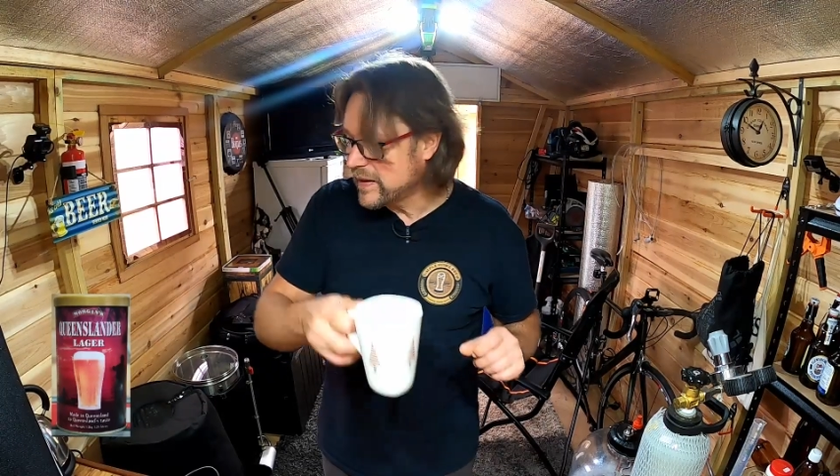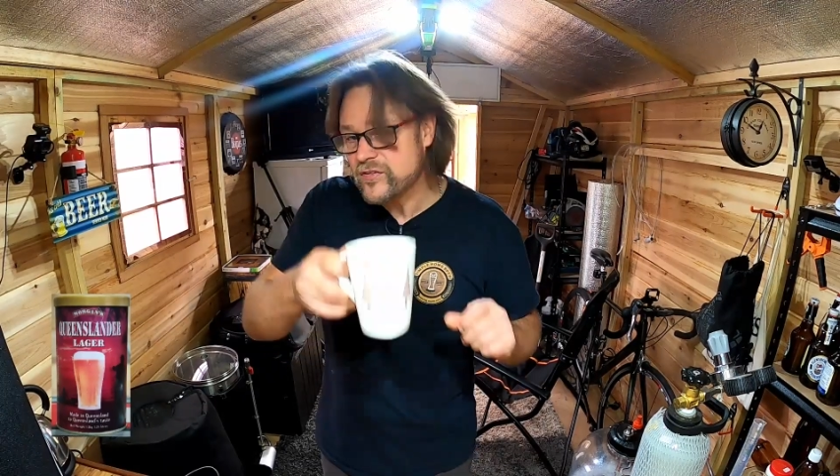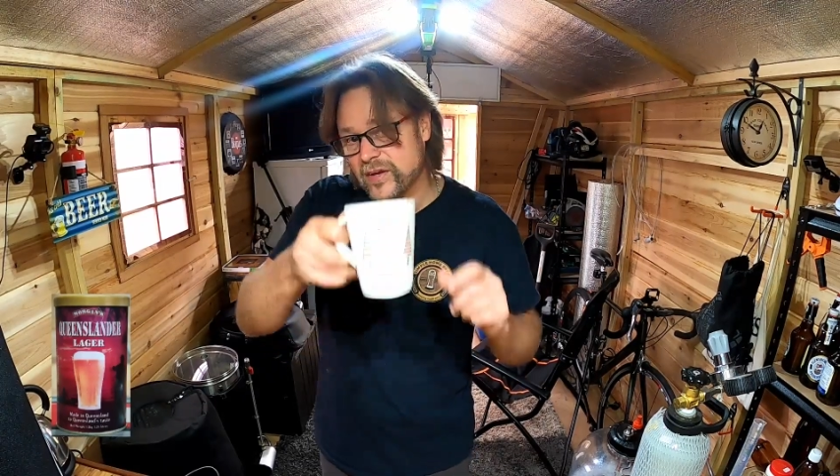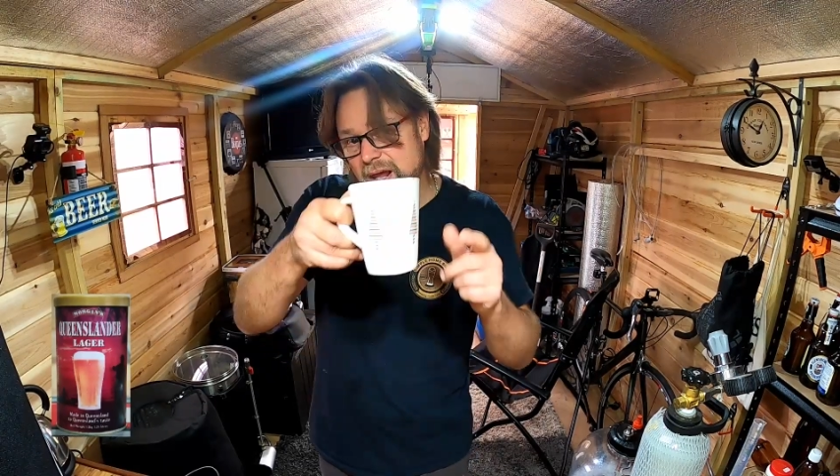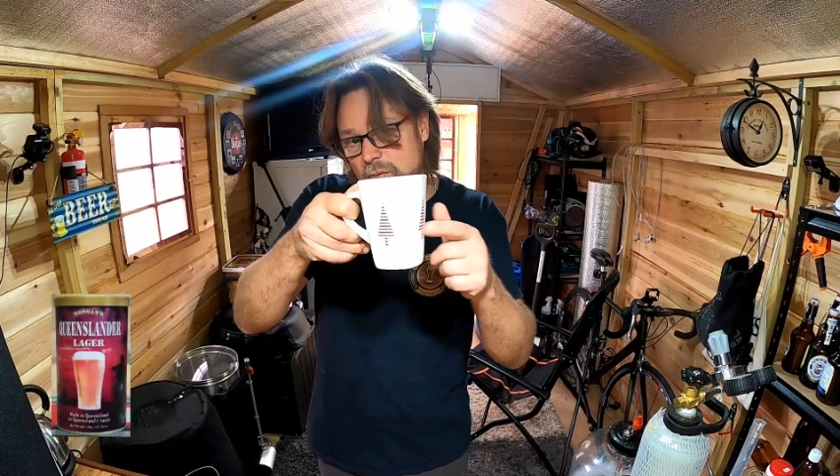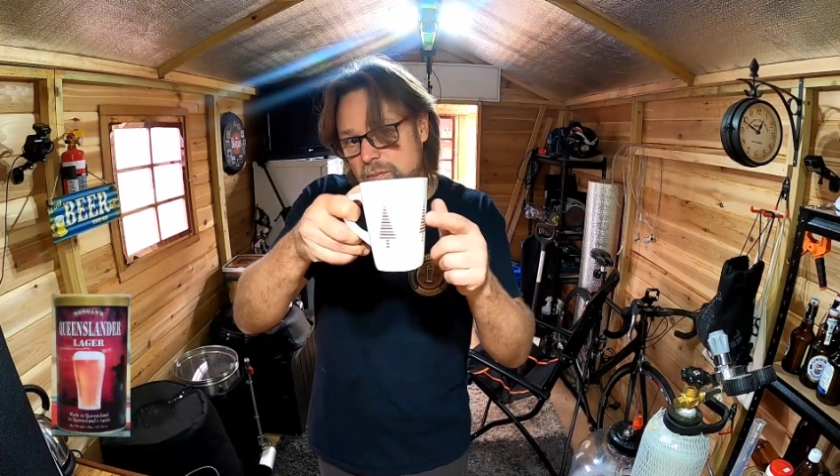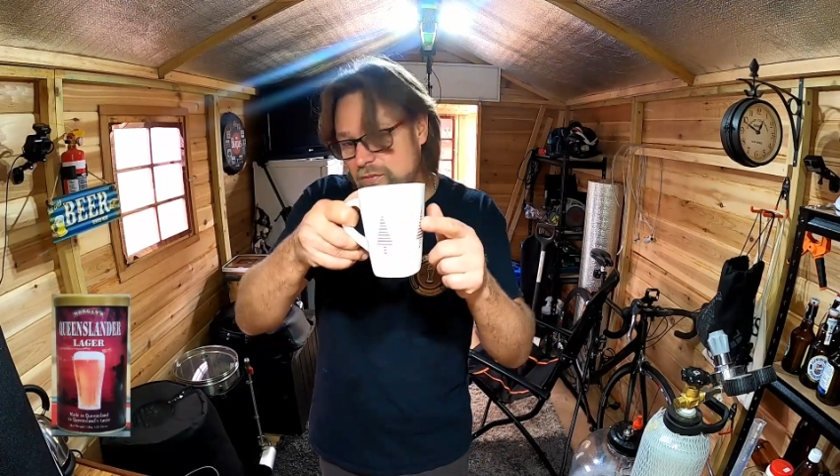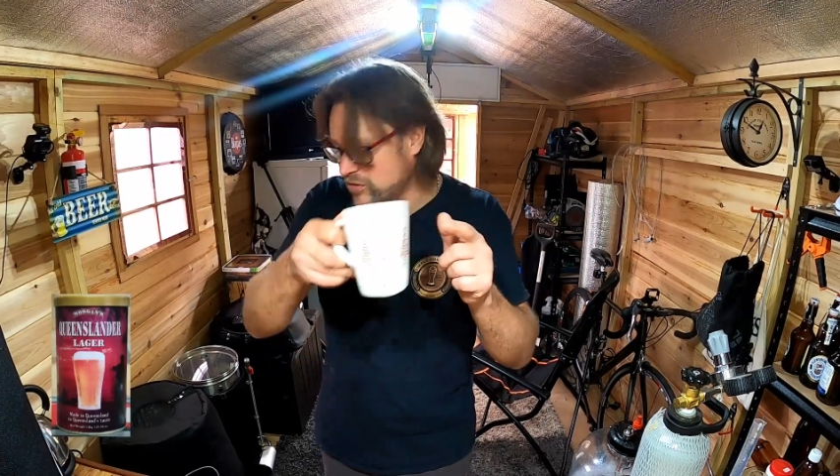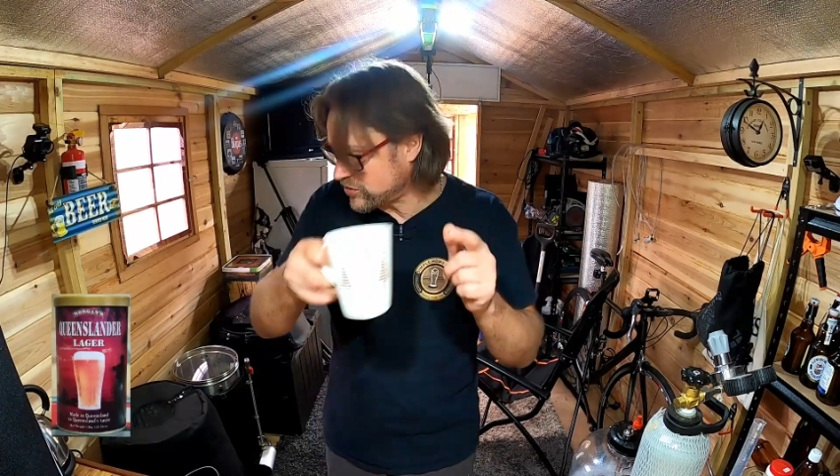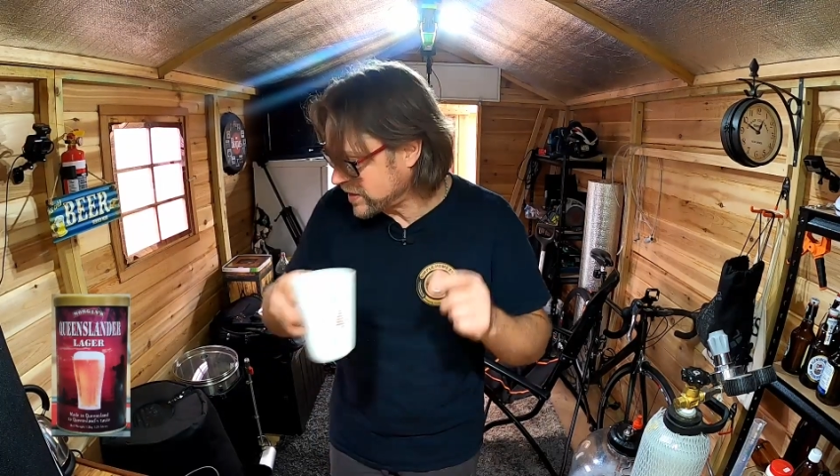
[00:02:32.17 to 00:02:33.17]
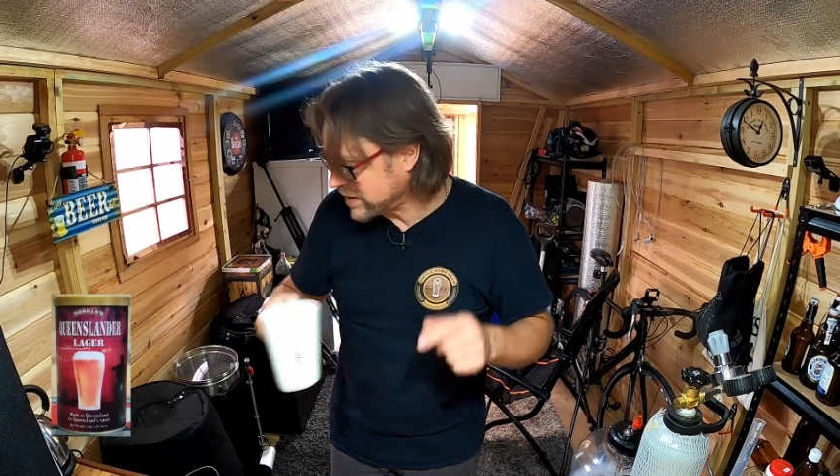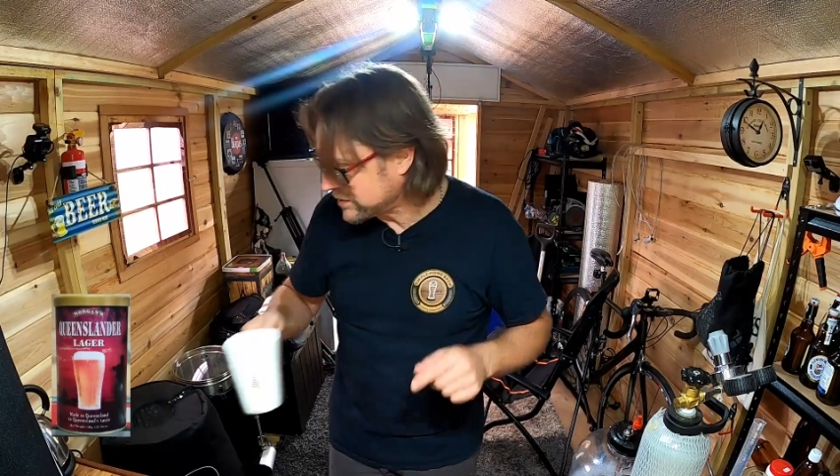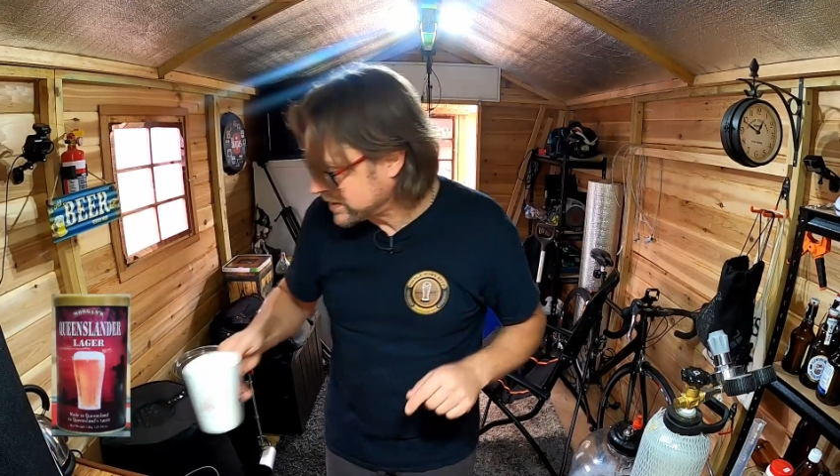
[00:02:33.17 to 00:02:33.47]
So that will just sit over